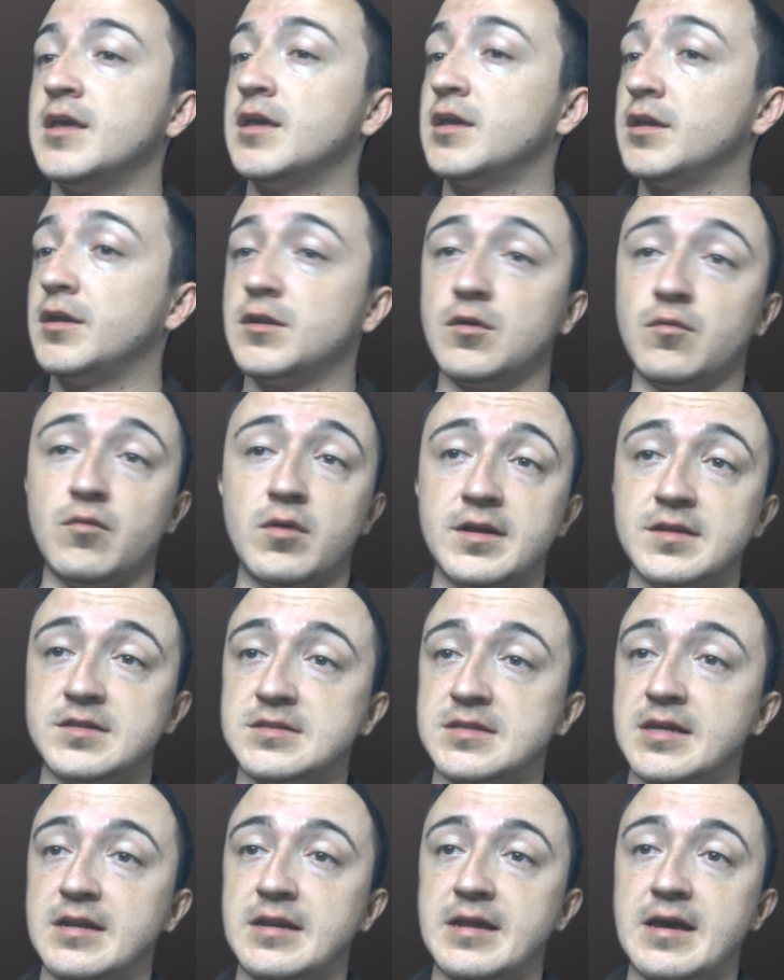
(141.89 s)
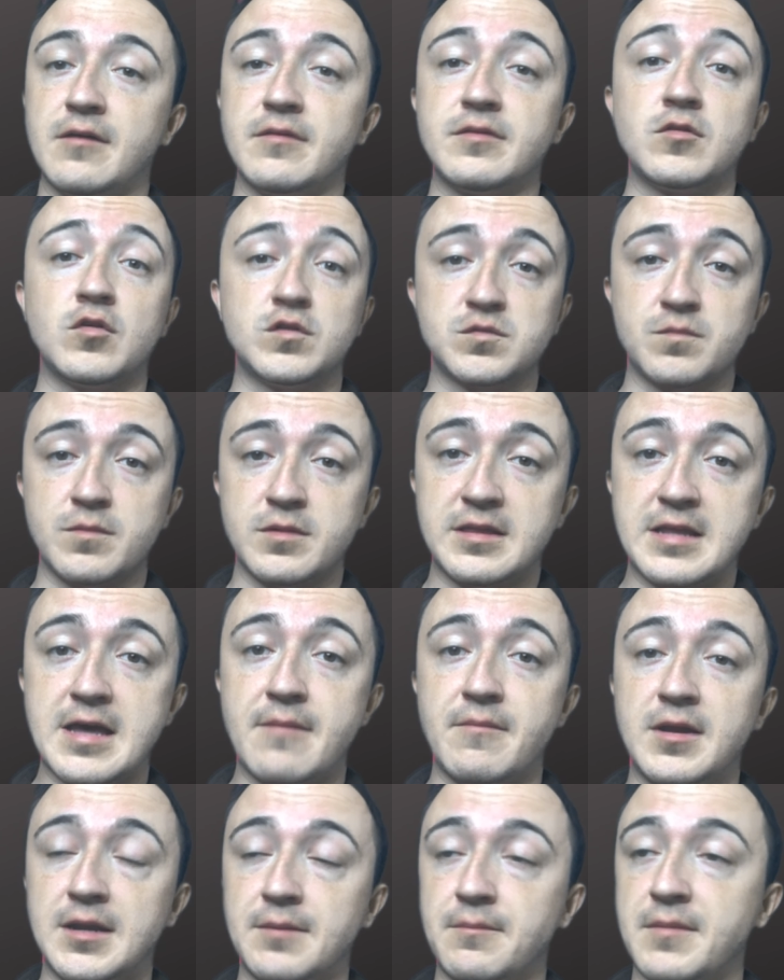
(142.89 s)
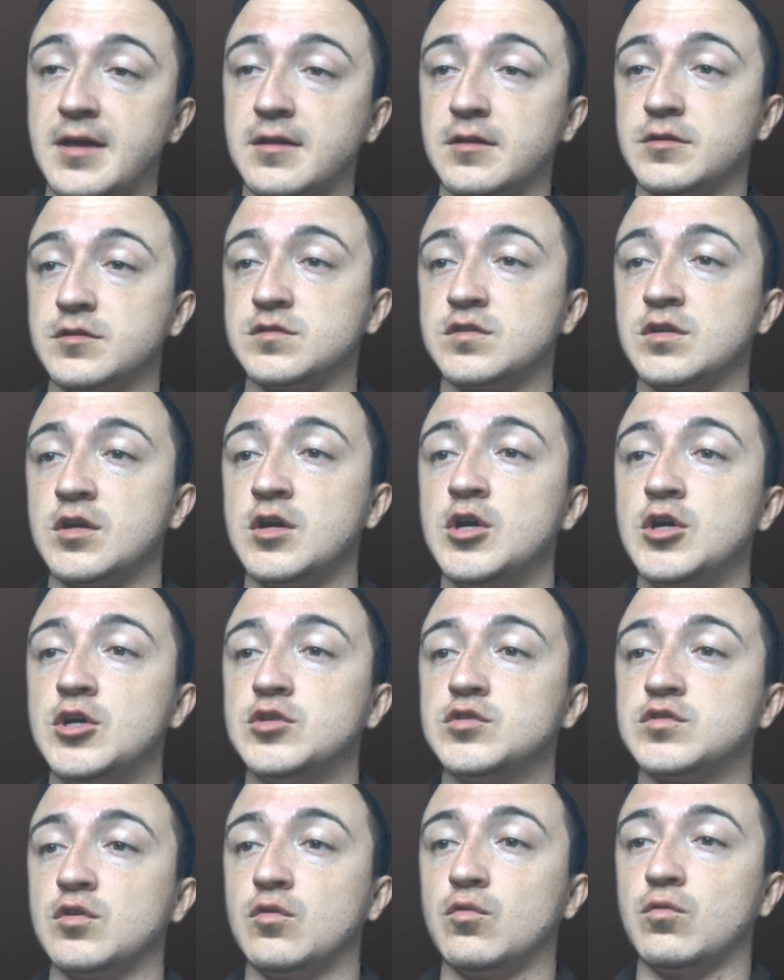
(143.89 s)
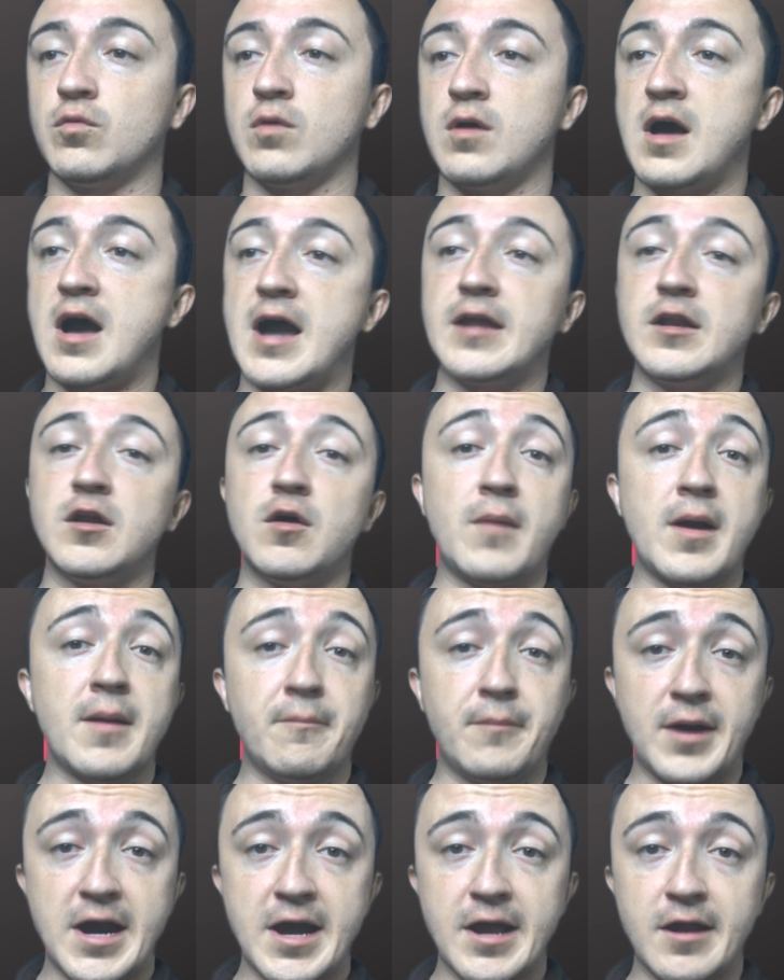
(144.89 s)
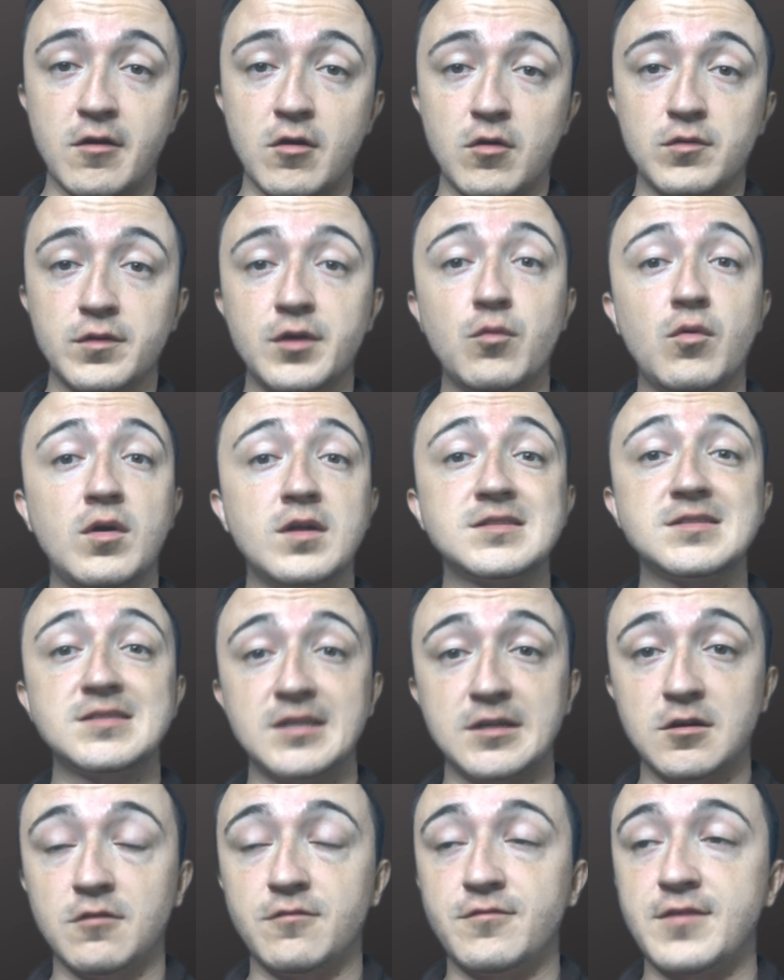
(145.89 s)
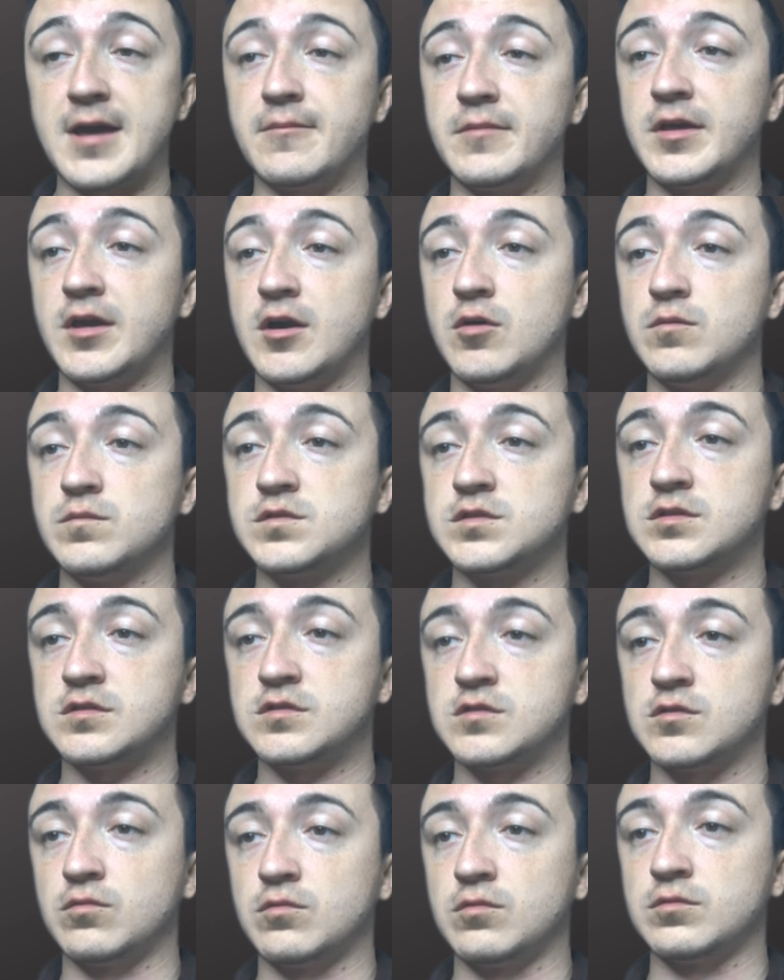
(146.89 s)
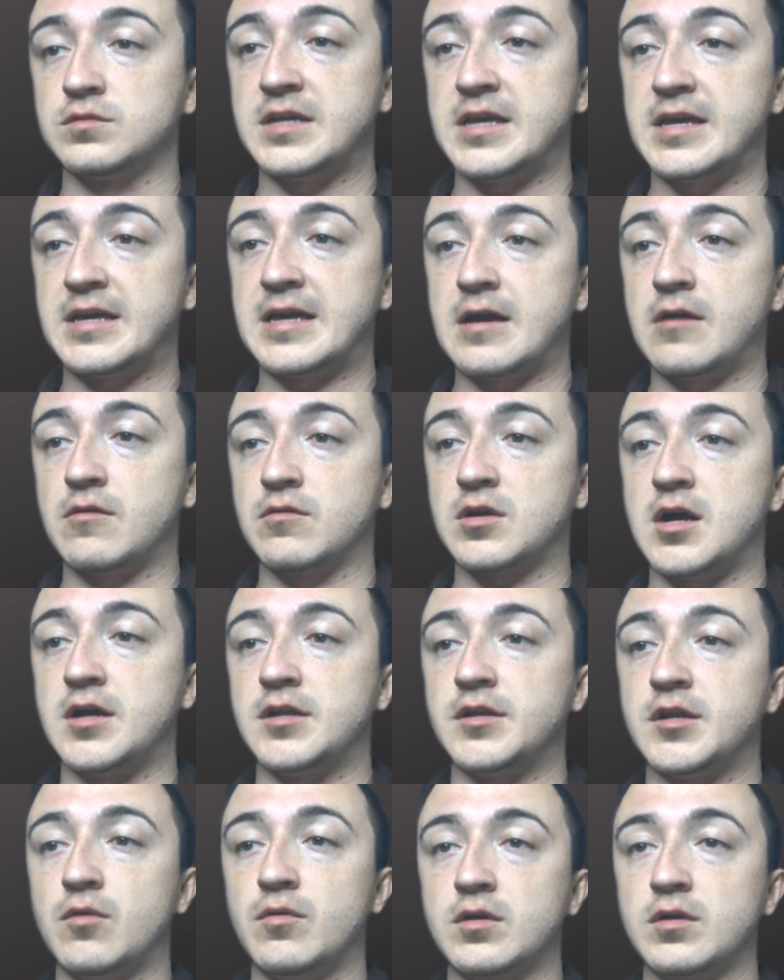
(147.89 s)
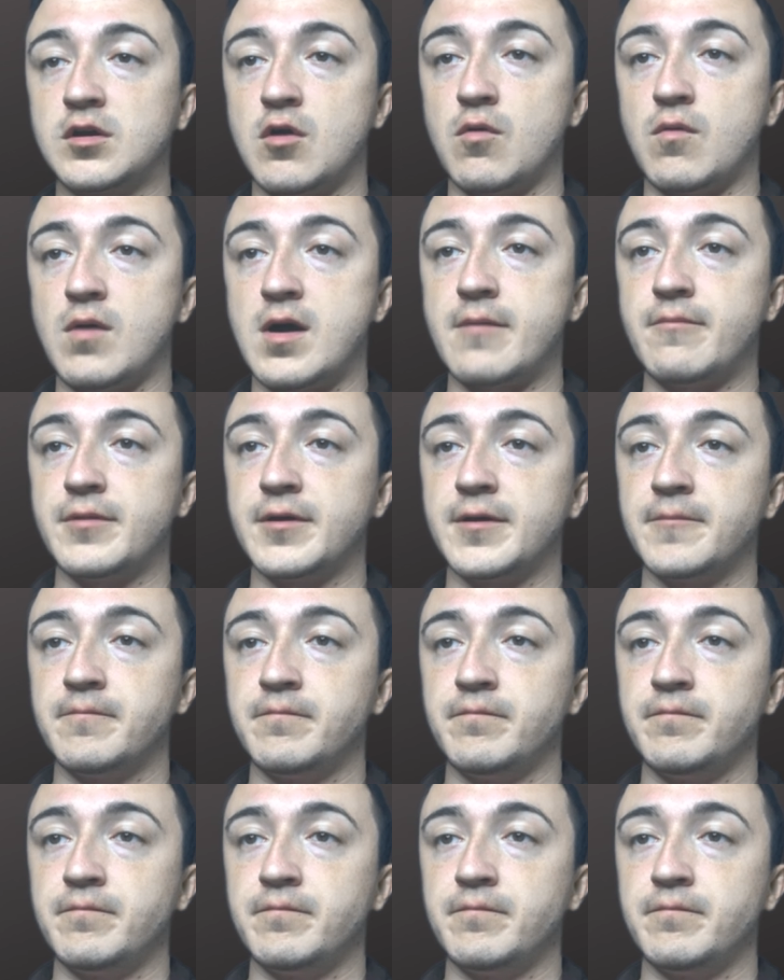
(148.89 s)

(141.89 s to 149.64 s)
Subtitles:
You don't want to send out that many mailers. So I know my buyer only wants single family homes, so we'll take out condo and co-op.